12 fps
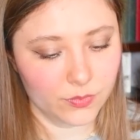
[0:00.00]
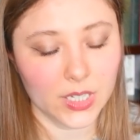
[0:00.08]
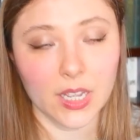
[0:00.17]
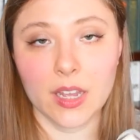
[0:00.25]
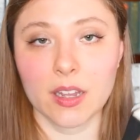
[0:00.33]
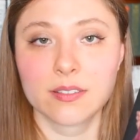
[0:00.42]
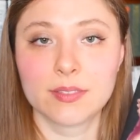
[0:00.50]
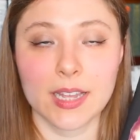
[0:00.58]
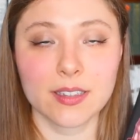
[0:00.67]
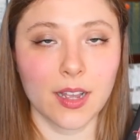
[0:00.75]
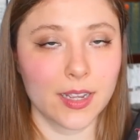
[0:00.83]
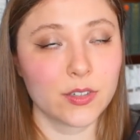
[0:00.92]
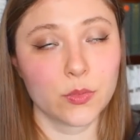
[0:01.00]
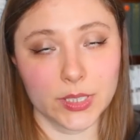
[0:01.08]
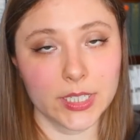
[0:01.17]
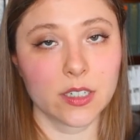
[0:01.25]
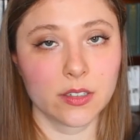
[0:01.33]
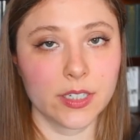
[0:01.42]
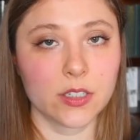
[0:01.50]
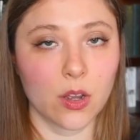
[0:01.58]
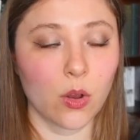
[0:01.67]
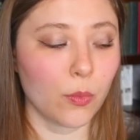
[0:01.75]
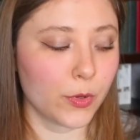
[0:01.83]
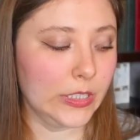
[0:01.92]
yeah, I, I literally know
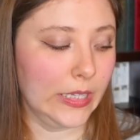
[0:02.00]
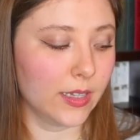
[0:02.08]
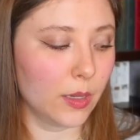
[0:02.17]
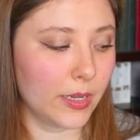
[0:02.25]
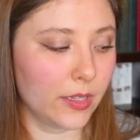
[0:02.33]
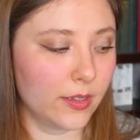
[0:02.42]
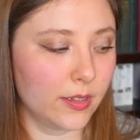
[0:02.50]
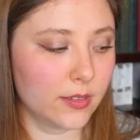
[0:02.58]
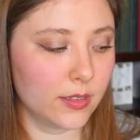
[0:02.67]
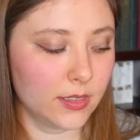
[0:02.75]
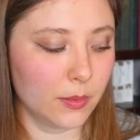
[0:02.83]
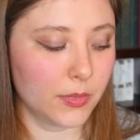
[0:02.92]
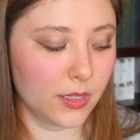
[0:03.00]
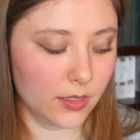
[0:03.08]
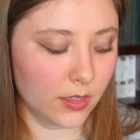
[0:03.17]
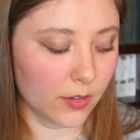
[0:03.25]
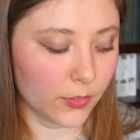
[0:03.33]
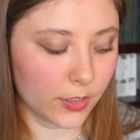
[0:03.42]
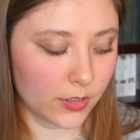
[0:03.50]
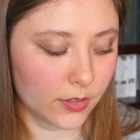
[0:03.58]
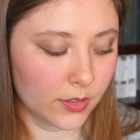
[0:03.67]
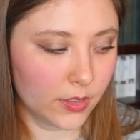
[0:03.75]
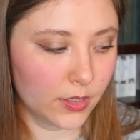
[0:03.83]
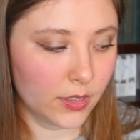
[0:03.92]
almost nothing about this, except that the cover
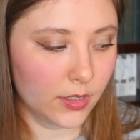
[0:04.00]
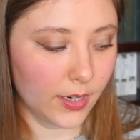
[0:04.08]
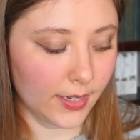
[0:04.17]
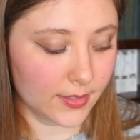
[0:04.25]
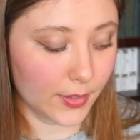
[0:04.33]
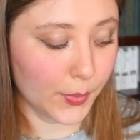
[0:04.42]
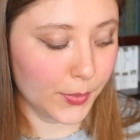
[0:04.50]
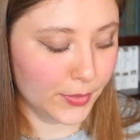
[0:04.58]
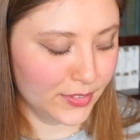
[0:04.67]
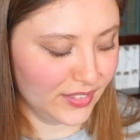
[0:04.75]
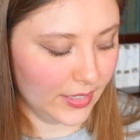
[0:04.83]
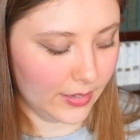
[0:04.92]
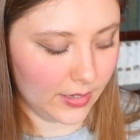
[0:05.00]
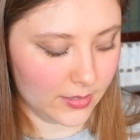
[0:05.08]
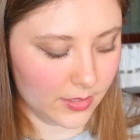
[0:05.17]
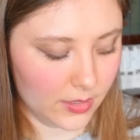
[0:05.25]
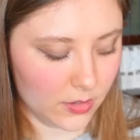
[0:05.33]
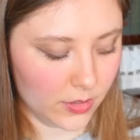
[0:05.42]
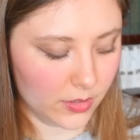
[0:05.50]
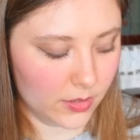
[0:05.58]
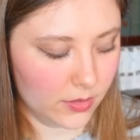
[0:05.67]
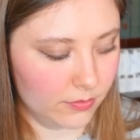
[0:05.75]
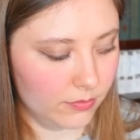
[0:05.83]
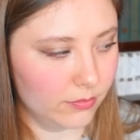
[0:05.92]
is cool and it's a
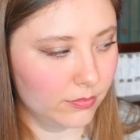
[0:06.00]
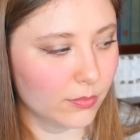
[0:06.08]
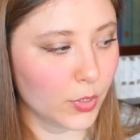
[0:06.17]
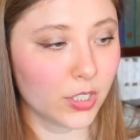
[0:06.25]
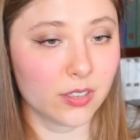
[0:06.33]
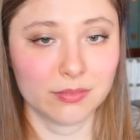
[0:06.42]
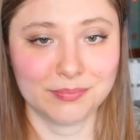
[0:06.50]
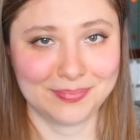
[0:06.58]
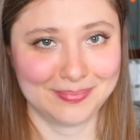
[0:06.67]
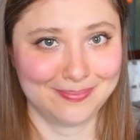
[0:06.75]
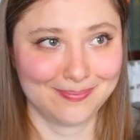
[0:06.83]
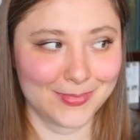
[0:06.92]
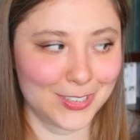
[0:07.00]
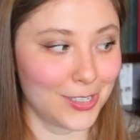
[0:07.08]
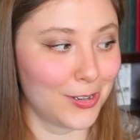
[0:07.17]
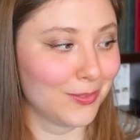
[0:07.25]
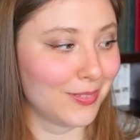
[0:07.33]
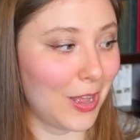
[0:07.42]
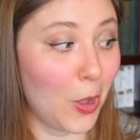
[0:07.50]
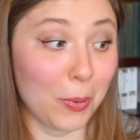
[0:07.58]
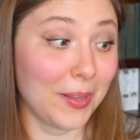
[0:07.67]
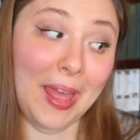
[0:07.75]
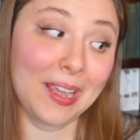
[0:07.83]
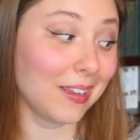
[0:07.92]
dark book. So I hope I
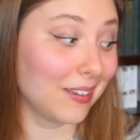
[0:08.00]
like